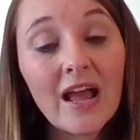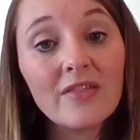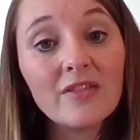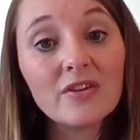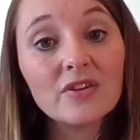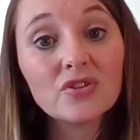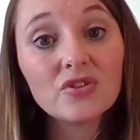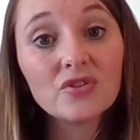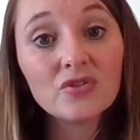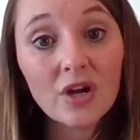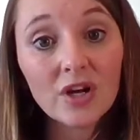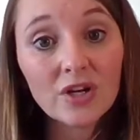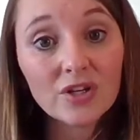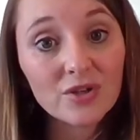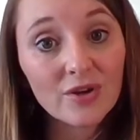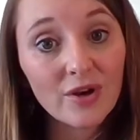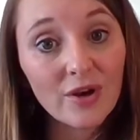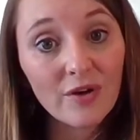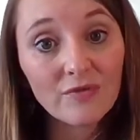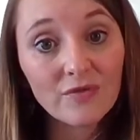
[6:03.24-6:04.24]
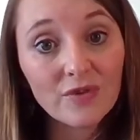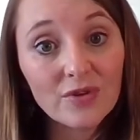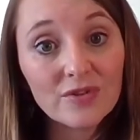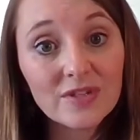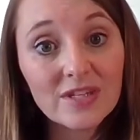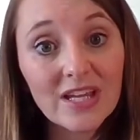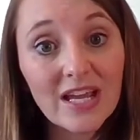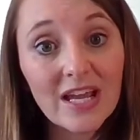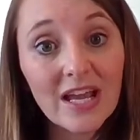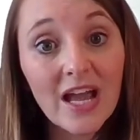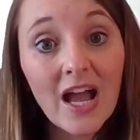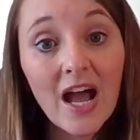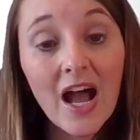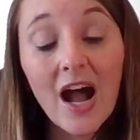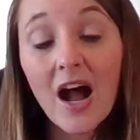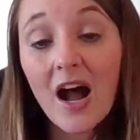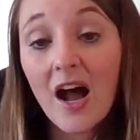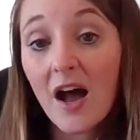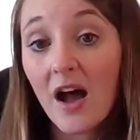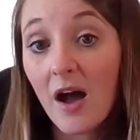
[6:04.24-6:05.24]
the structure of using
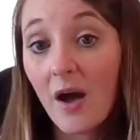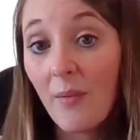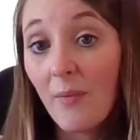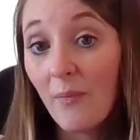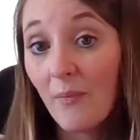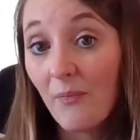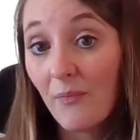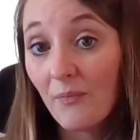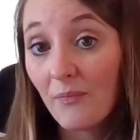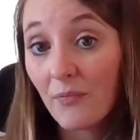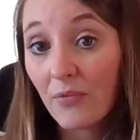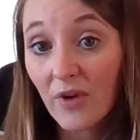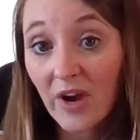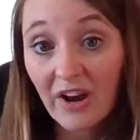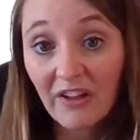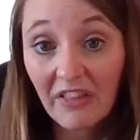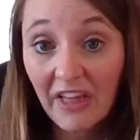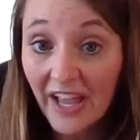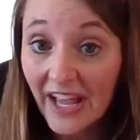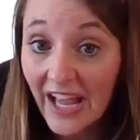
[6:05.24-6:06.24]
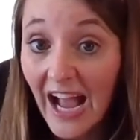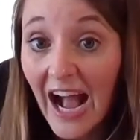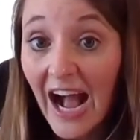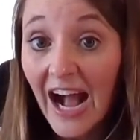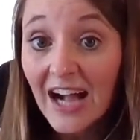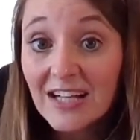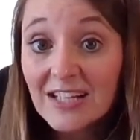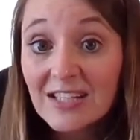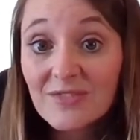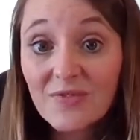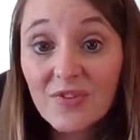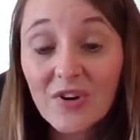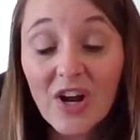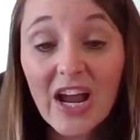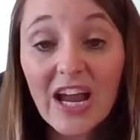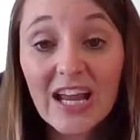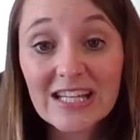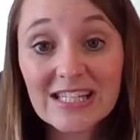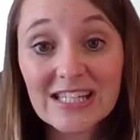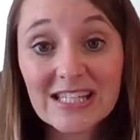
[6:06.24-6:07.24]
prayer like Acts for
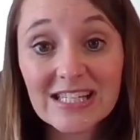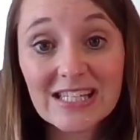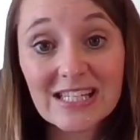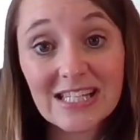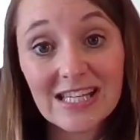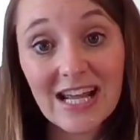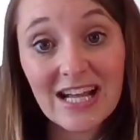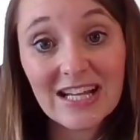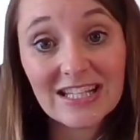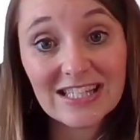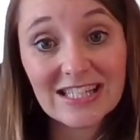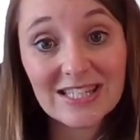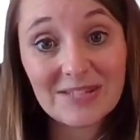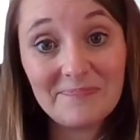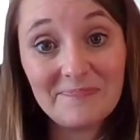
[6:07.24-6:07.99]
ACTS.